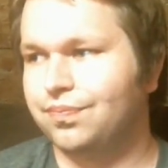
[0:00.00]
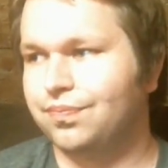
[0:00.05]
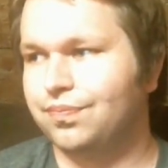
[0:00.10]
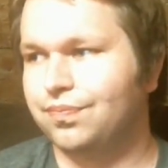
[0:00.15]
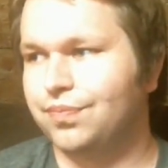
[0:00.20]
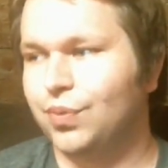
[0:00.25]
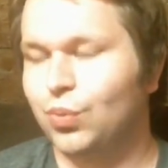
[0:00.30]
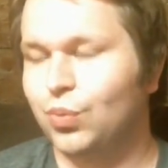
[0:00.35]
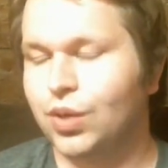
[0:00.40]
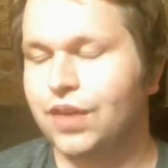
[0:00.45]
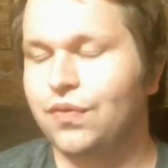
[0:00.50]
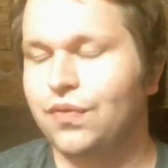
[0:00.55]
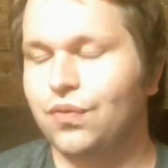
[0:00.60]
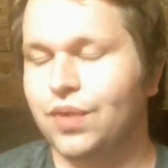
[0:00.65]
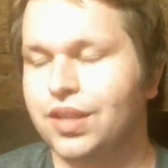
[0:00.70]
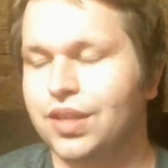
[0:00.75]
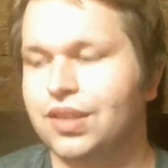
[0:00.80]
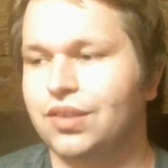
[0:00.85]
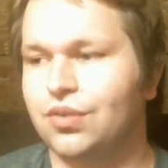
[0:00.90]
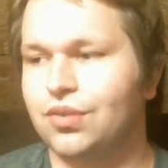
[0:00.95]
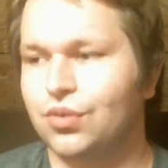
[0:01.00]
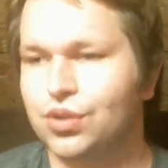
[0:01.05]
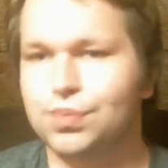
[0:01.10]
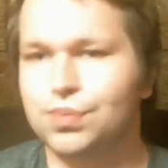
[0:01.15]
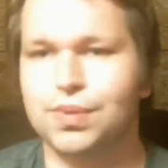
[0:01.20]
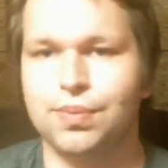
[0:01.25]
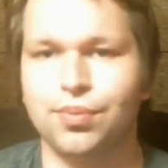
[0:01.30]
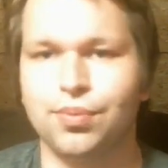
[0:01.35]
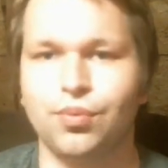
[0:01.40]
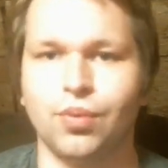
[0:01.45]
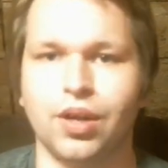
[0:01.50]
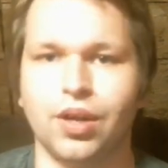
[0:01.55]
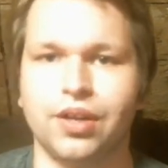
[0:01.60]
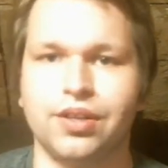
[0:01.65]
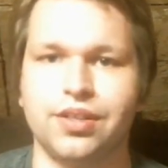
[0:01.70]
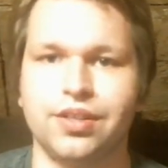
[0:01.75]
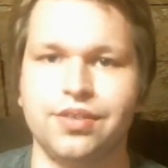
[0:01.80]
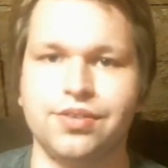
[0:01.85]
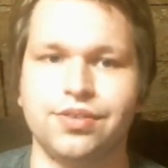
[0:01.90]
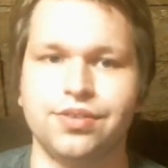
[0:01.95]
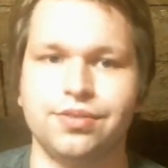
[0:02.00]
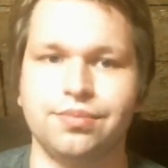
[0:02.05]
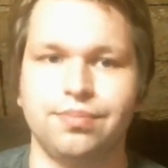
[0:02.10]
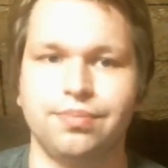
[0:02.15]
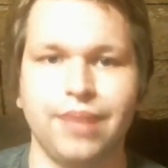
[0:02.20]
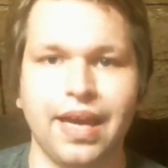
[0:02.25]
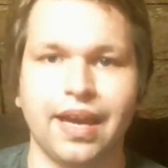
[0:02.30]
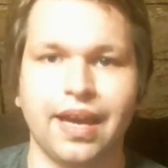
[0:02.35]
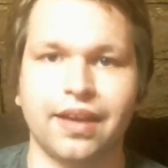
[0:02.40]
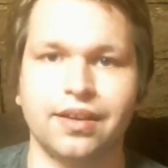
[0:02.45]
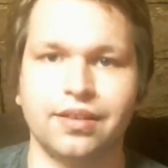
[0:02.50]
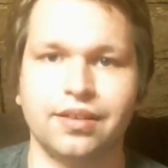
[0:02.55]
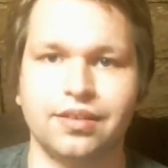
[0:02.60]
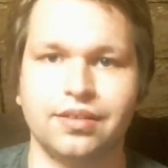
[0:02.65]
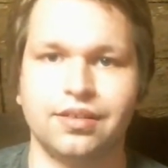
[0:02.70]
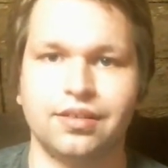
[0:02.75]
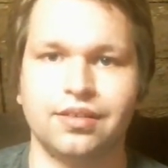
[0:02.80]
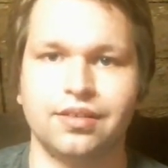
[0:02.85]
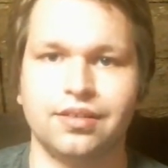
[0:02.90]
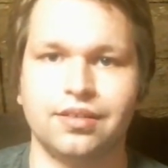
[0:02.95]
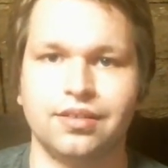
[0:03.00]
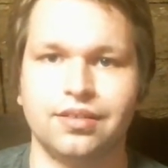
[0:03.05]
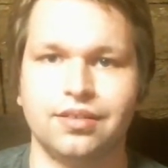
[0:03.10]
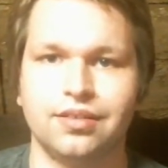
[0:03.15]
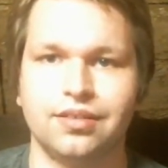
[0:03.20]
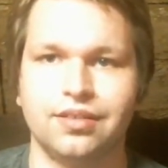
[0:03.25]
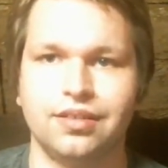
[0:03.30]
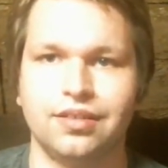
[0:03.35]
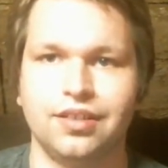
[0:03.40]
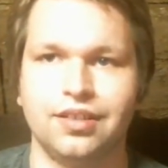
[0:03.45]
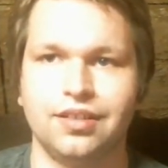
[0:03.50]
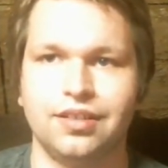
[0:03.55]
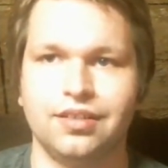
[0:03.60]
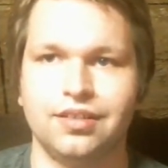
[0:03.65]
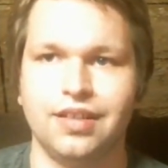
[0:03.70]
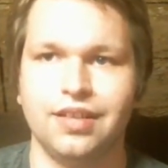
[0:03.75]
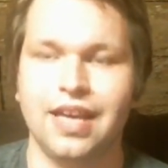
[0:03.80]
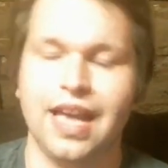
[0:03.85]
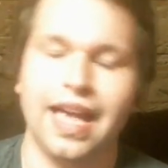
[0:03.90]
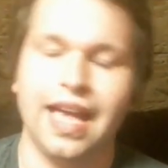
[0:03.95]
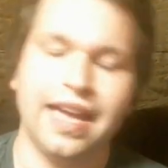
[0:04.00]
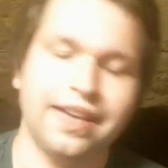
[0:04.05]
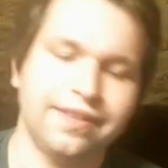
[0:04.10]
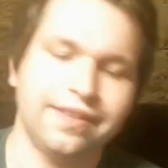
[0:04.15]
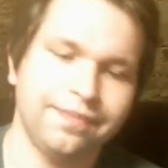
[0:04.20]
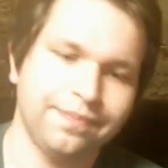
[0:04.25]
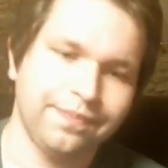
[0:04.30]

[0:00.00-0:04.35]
what if what those people want is bad? And